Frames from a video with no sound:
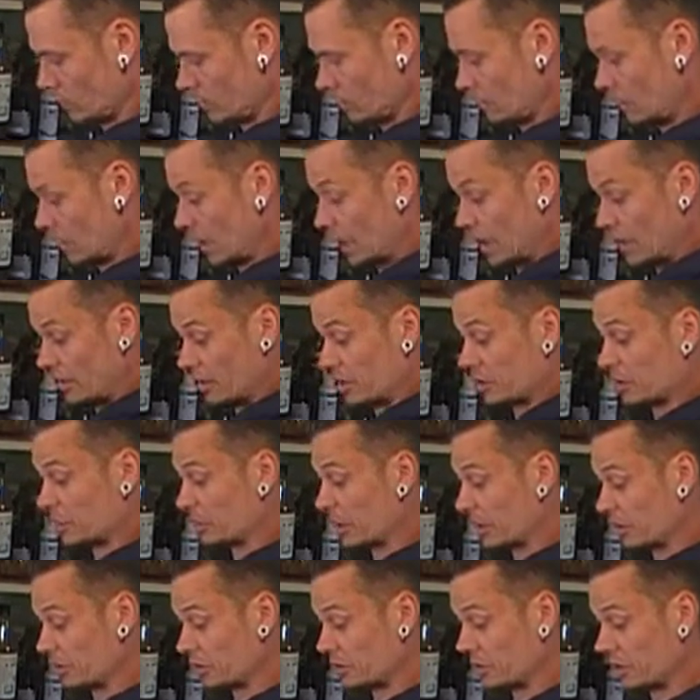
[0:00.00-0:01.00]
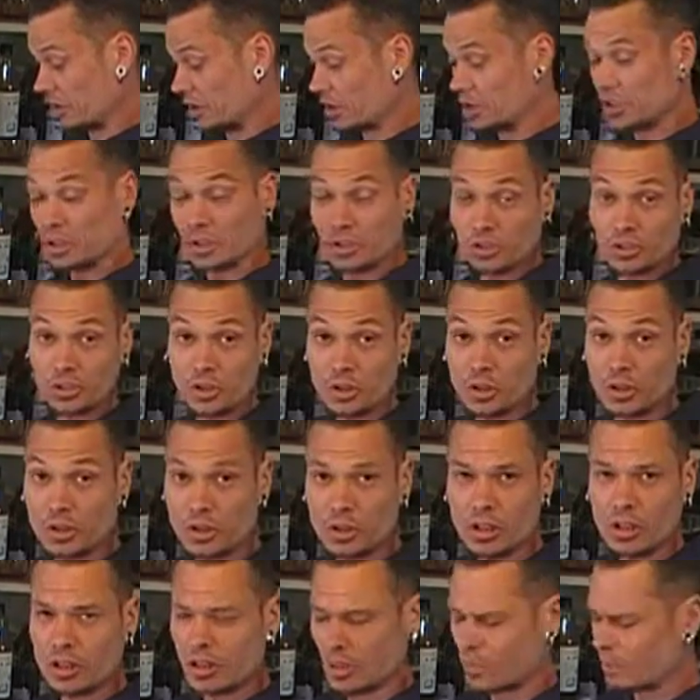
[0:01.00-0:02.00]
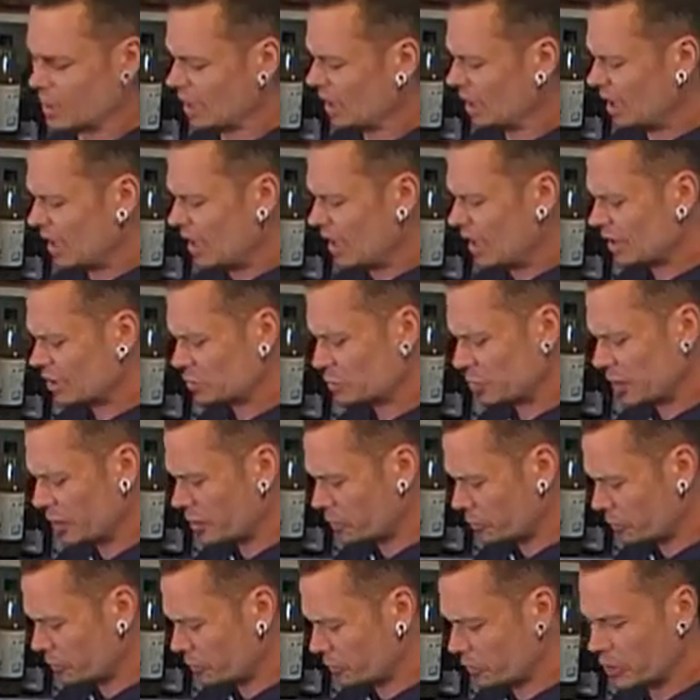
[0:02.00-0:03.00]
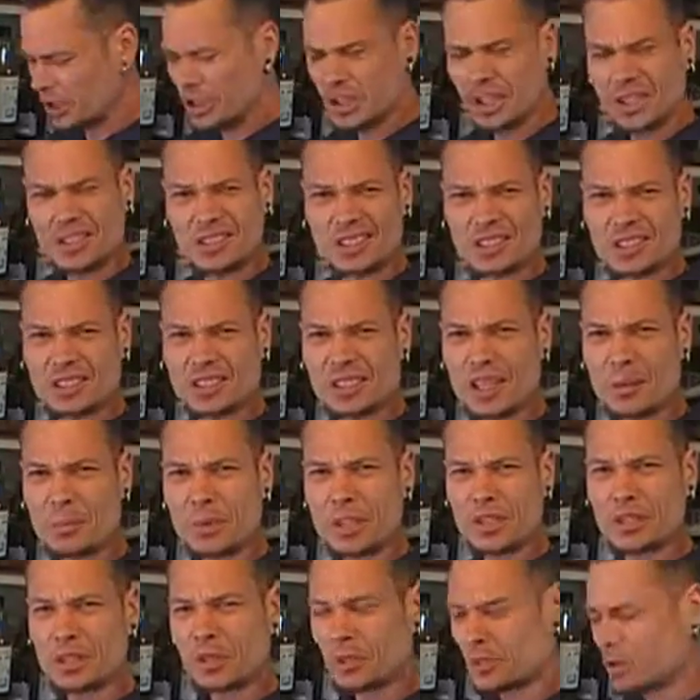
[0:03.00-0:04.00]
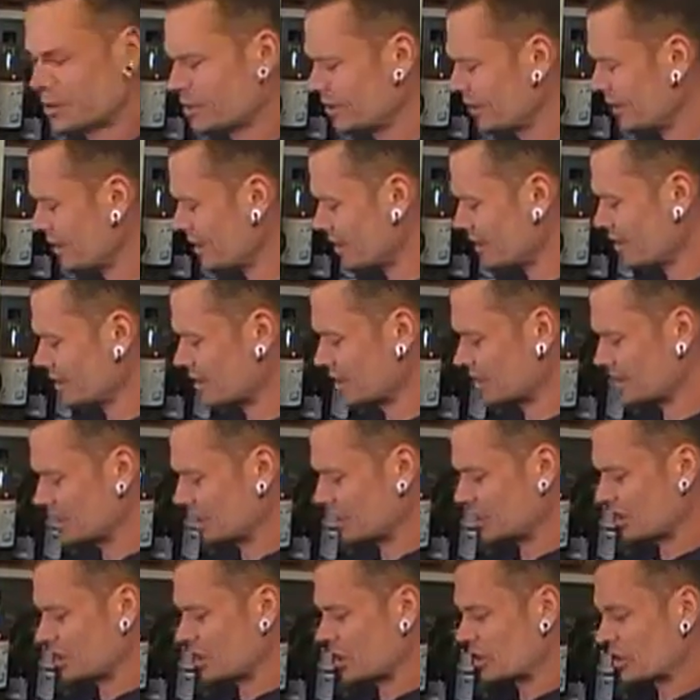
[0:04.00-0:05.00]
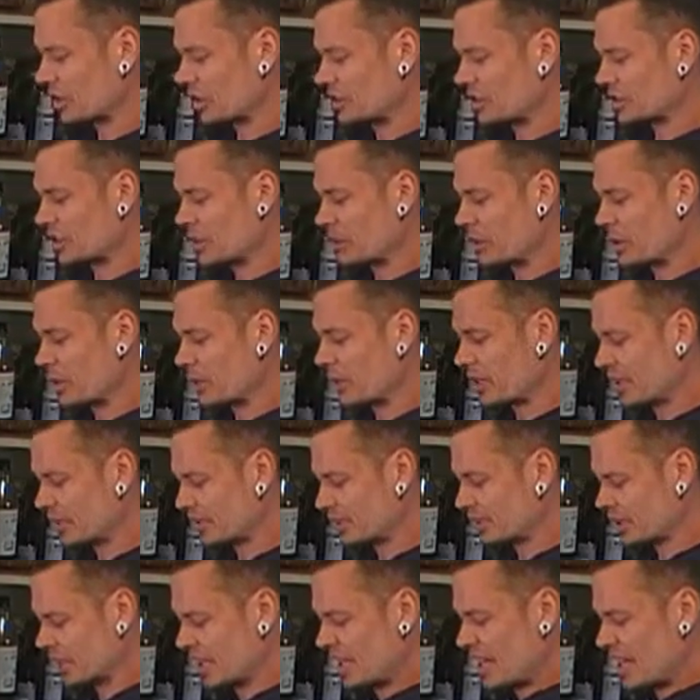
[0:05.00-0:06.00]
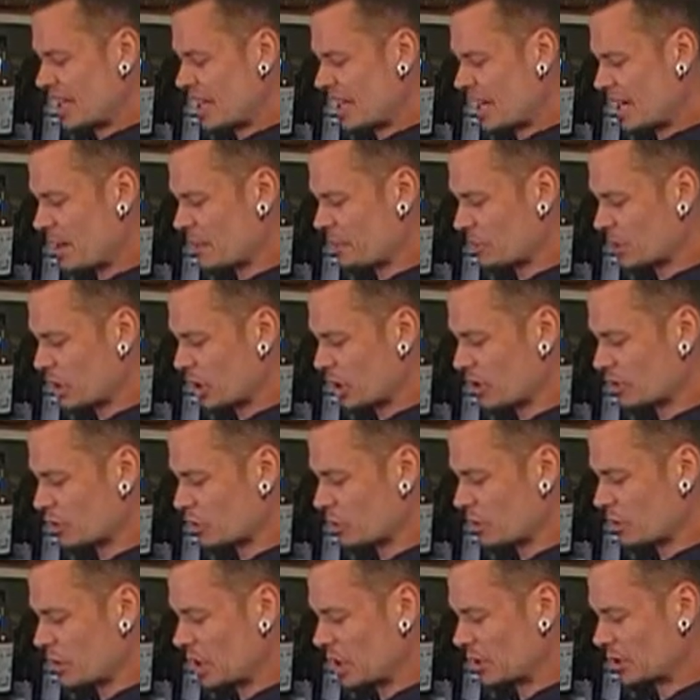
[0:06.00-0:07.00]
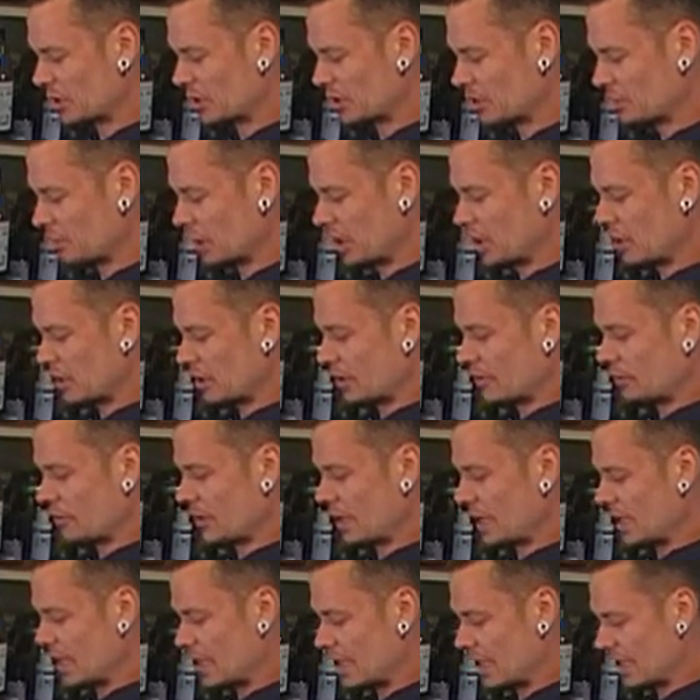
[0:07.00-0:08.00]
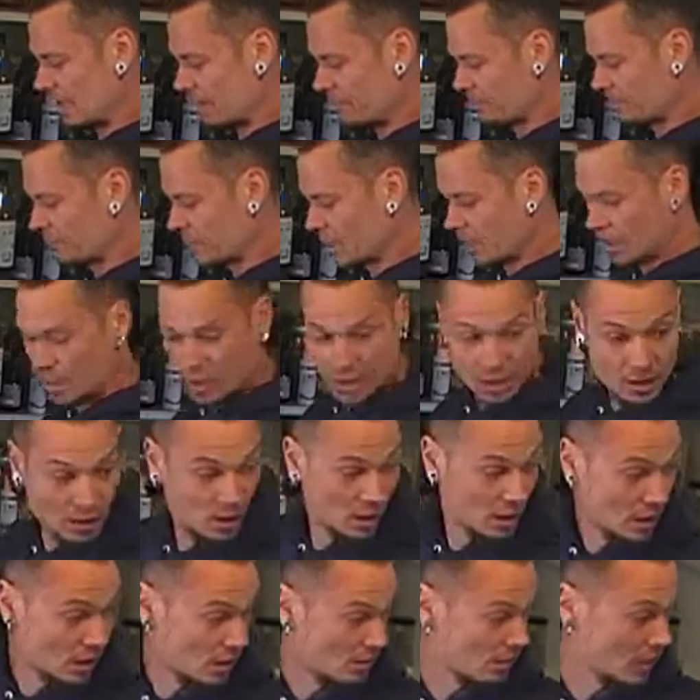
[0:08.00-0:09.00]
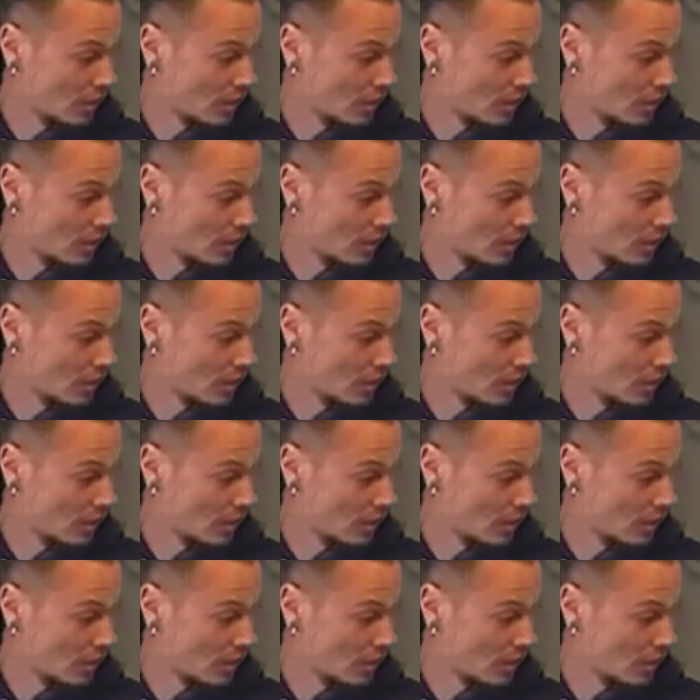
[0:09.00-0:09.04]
Man, this smells delicious too. Cucumber, it's really refreshing in summer too, you know, it's just got those summer things. Kind of reminds me of, you know, I'm